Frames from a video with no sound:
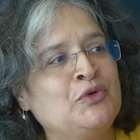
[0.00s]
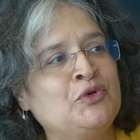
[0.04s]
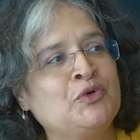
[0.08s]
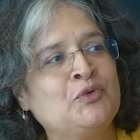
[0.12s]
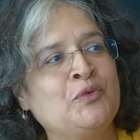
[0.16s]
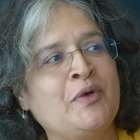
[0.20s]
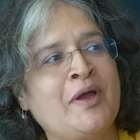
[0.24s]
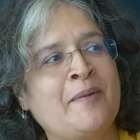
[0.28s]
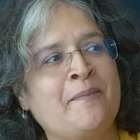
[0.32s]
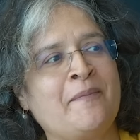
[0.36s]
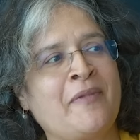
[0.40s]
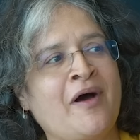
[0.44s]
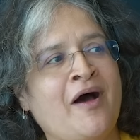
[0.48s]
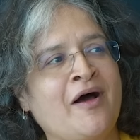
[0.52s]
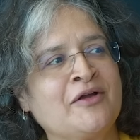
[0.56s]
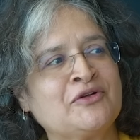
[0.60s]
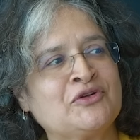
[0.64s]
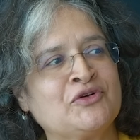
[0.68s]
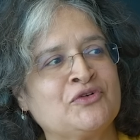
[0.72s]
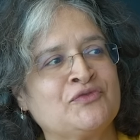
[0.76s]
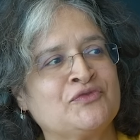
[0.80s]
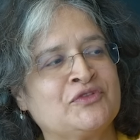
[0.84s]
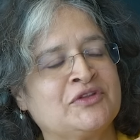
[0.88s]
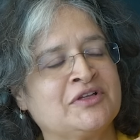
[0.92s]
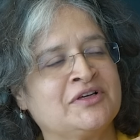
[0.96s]
you were
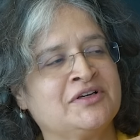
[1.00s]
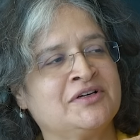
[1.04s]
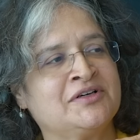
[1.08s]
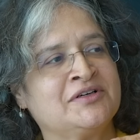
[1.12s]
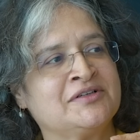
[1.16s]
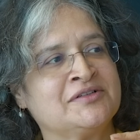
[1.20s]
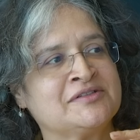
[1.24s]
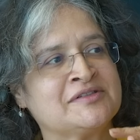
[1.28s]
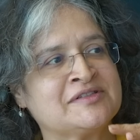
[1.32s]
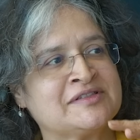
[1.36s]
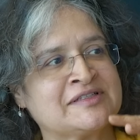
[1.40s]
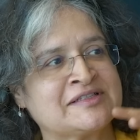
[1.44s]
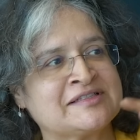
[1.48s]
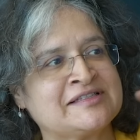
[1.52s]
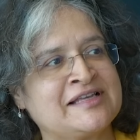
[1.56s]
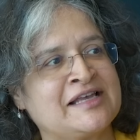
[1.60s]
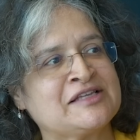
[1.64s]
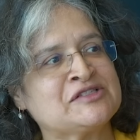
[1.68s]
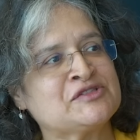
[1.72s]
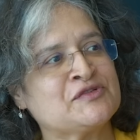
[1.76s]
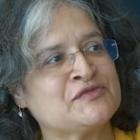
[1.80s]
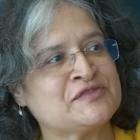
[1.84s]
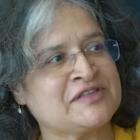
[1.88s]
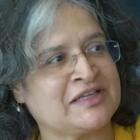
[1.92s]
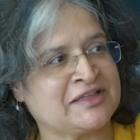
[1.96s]
part of the success of